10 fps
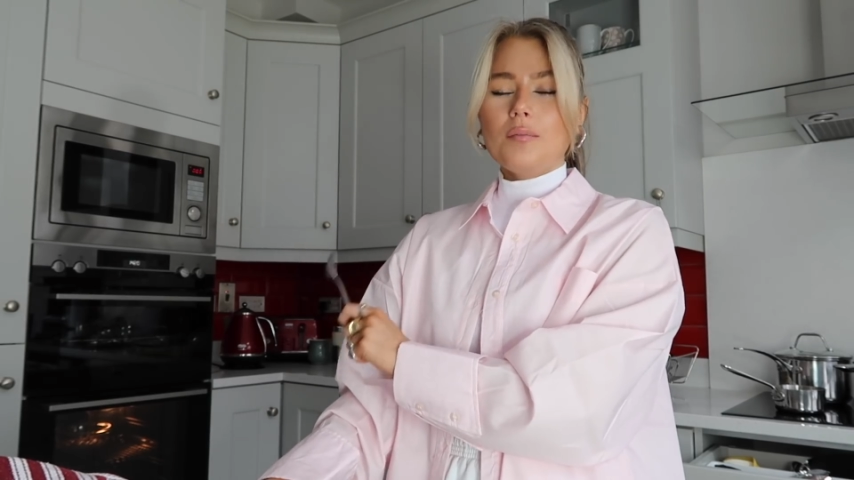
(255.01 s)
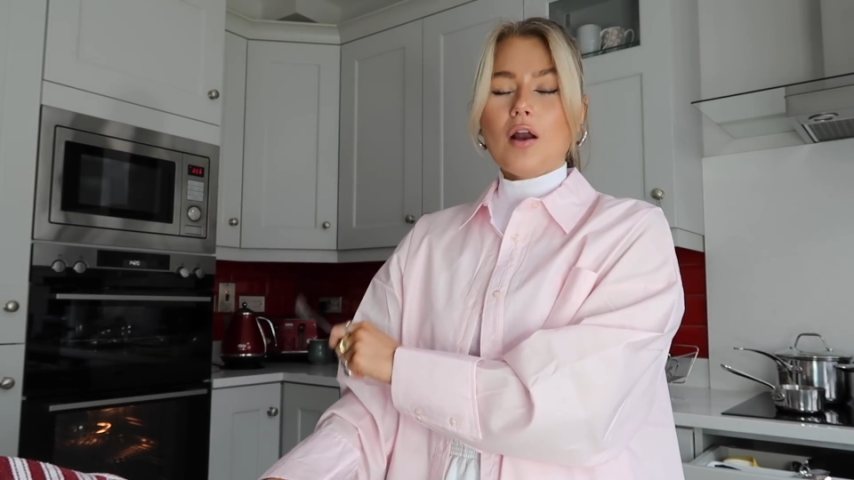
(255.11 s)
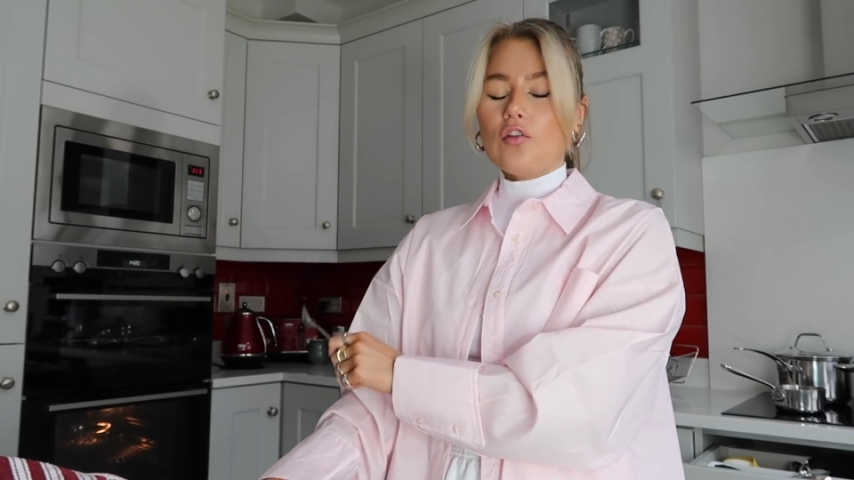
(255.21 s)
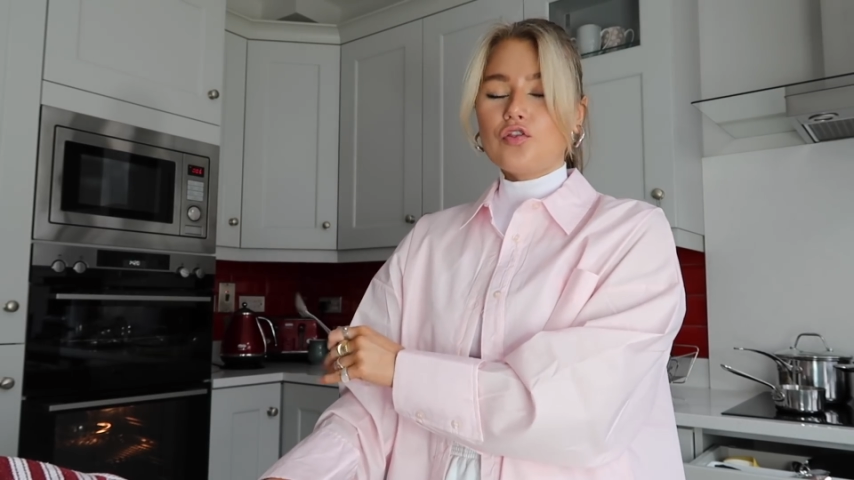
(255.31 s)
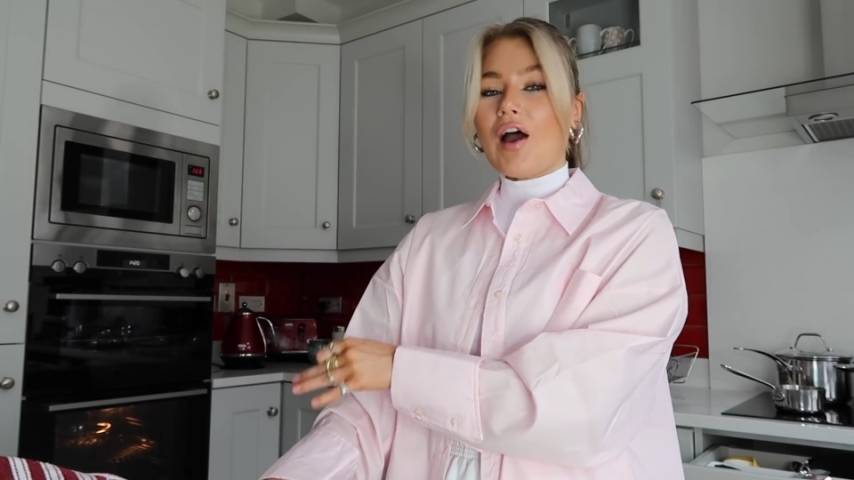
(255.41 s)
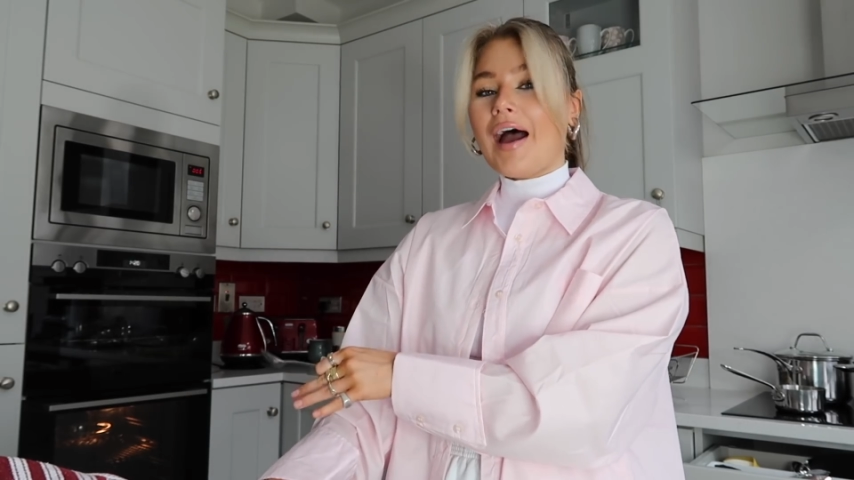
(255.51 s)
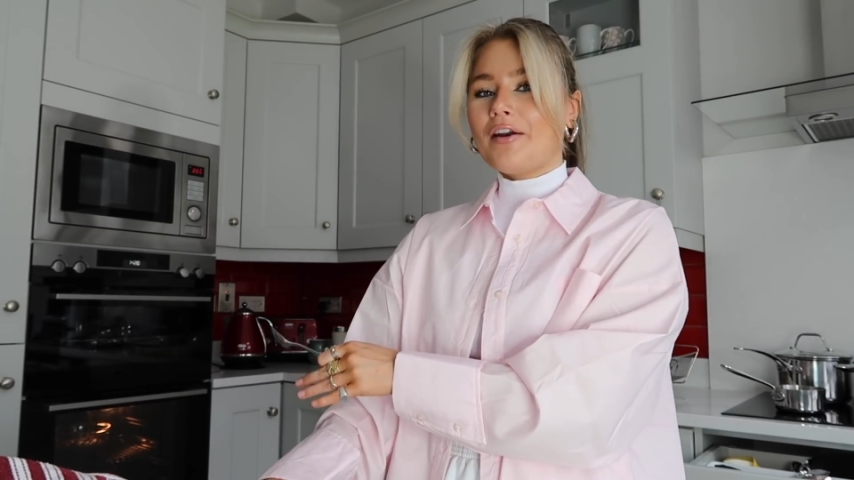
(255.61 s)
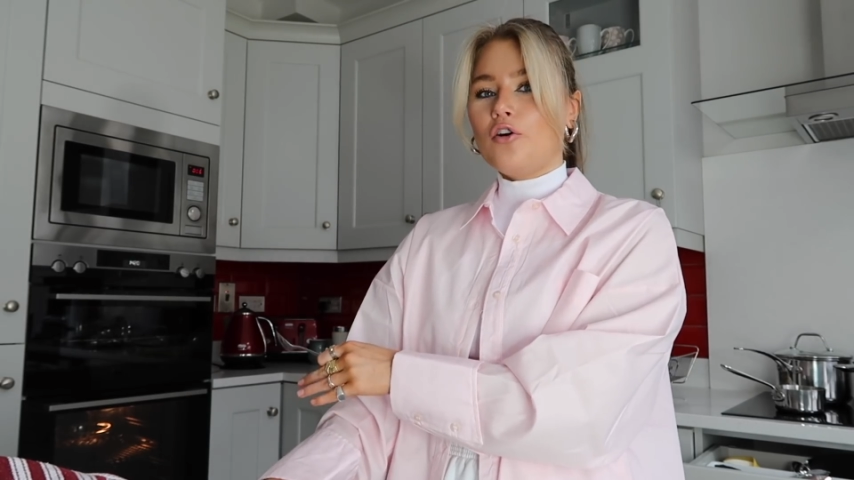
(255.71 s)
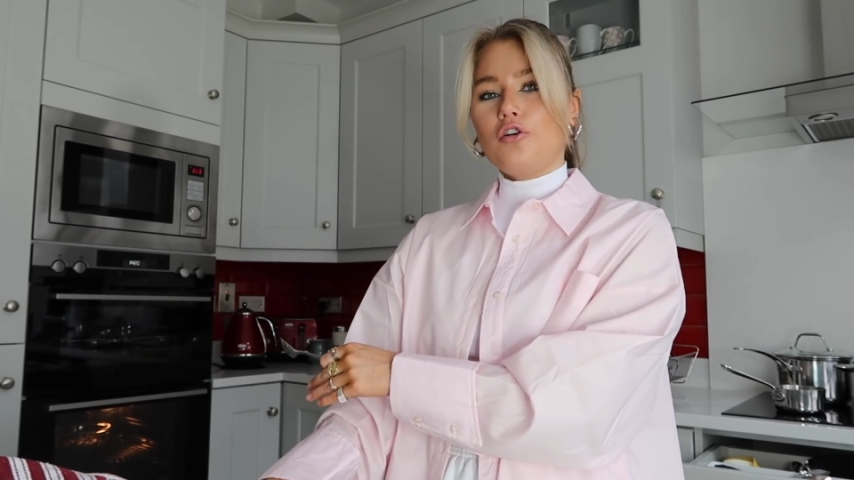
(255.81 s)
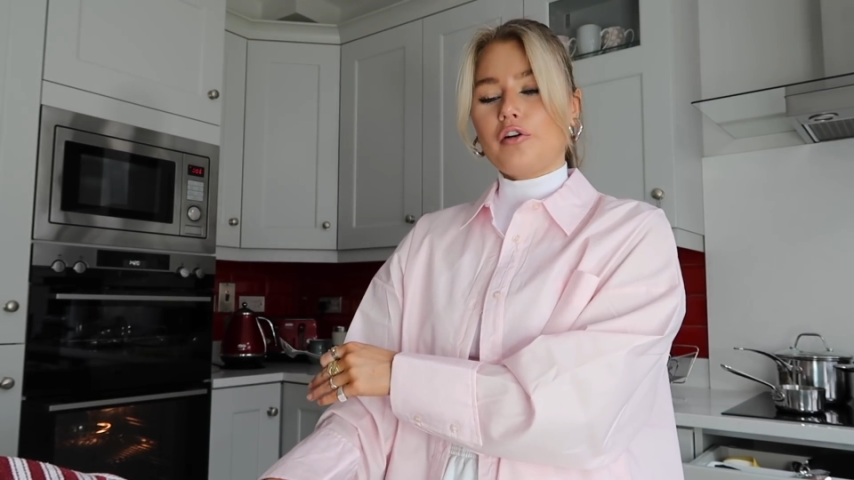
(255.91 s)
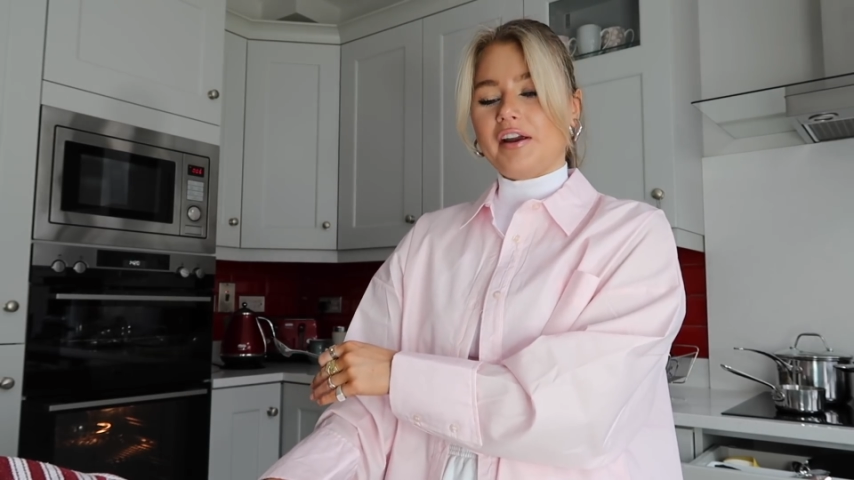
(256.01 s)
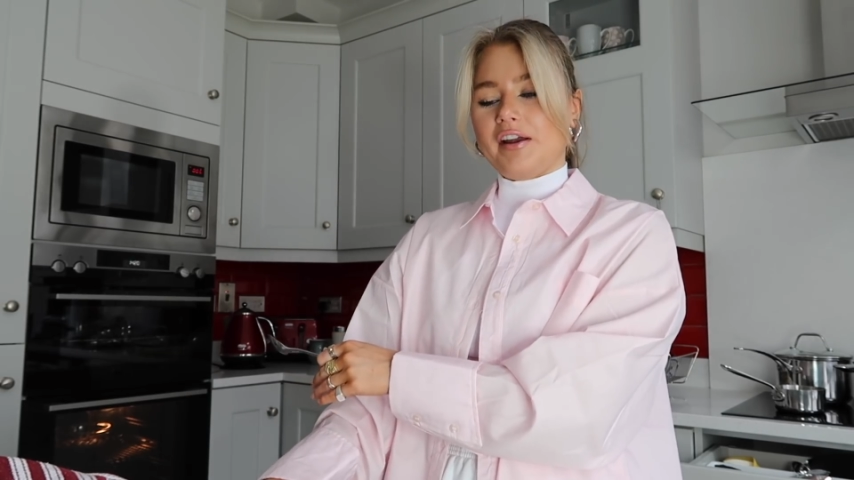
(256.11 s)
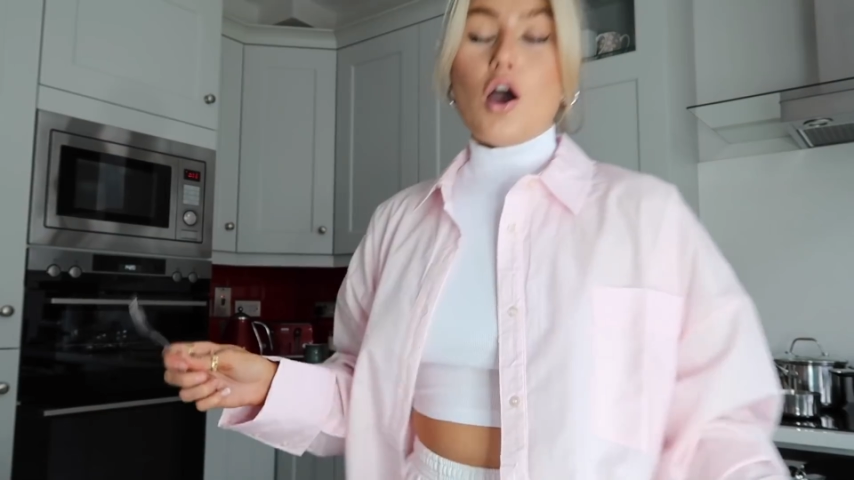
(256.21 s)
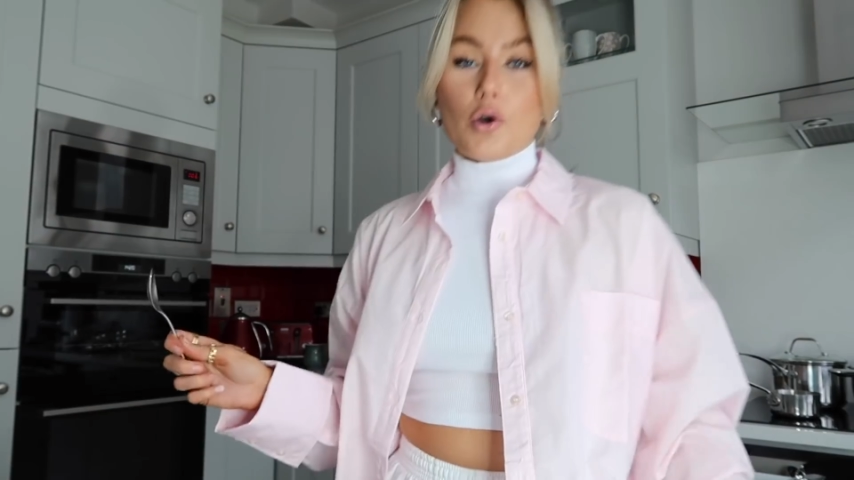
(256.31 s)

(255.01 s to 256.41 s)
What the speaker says: I'm not that hungry.